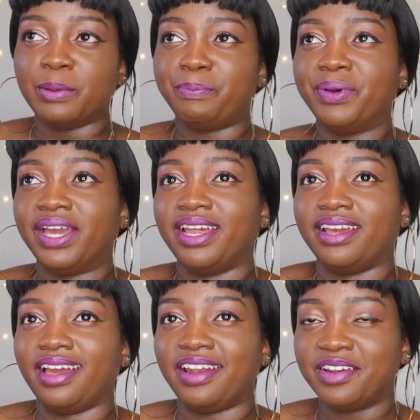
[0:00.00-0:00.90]

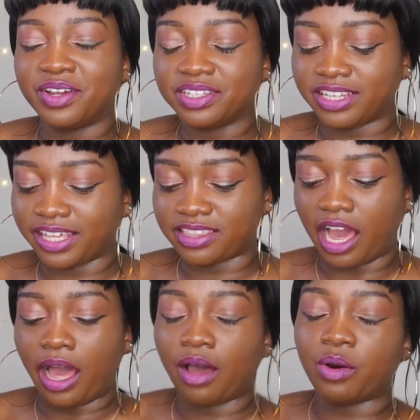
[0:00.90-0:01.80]
But I don't know, like the
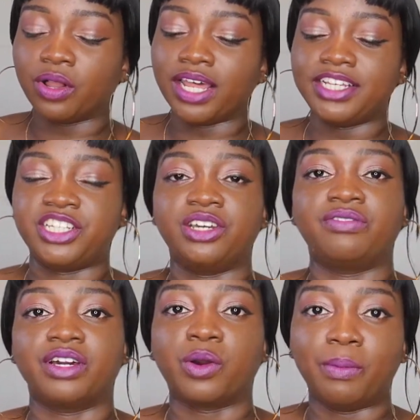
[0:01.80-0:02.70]
whole idea
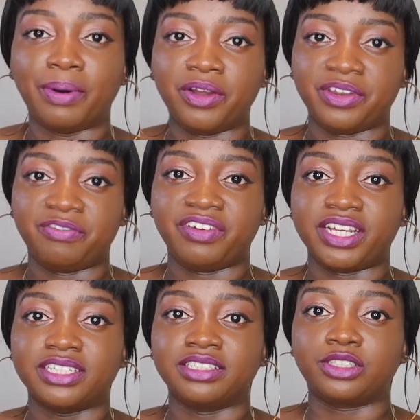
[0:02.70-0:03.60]
of the compound
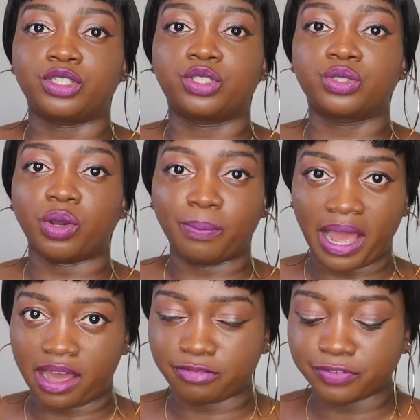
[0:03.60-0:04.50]
effect is so
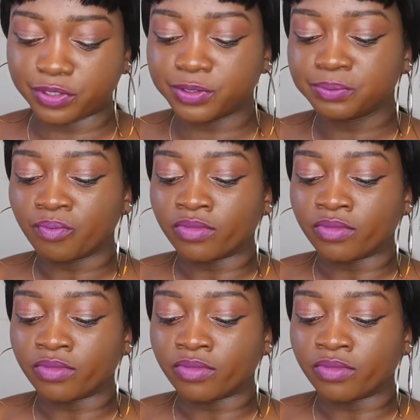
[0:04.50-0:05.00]
powerful.